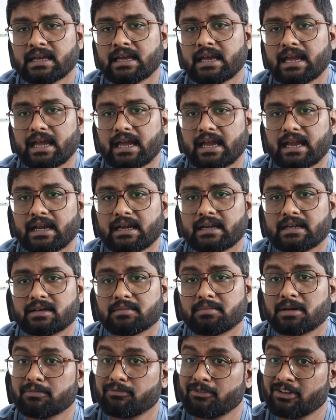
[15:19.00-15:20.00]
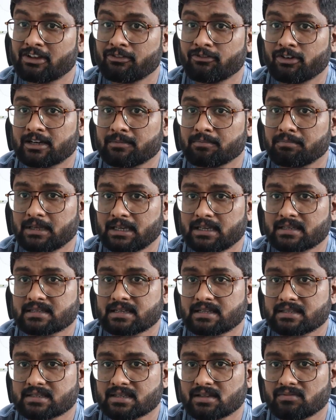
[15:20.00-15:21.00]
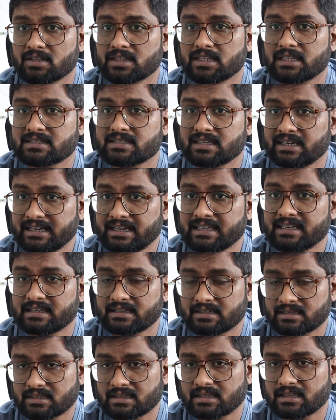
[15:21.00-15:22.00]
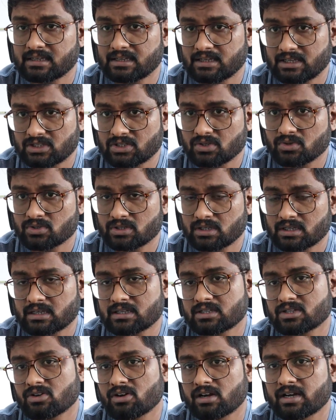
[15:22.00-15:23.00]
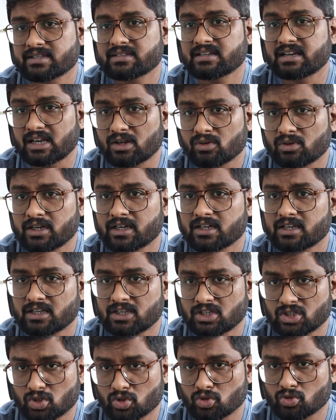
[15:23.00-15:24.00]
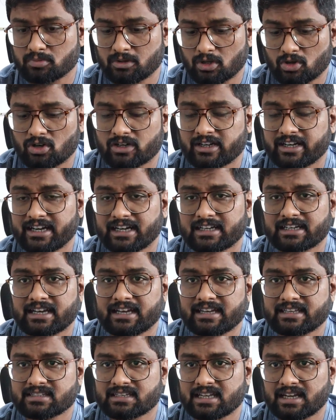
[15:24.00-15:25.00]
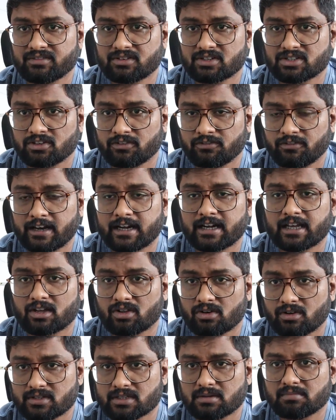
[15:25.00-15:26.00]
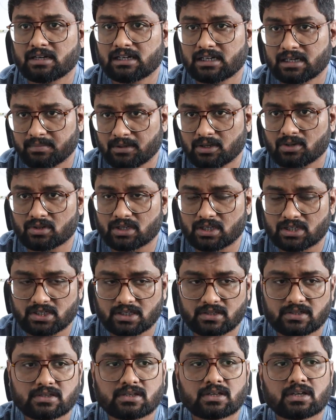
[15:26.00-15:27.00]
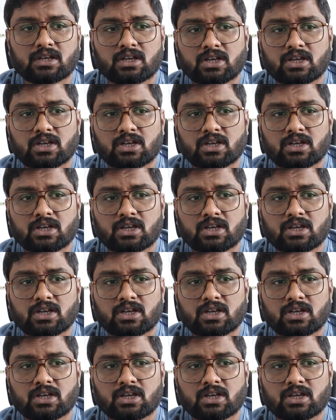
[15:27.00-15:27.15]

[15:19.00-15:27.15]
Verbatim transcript: And but big, one biggest concern with C D N is using is called as a regulatory issue, because data is diversified across the multiple locations.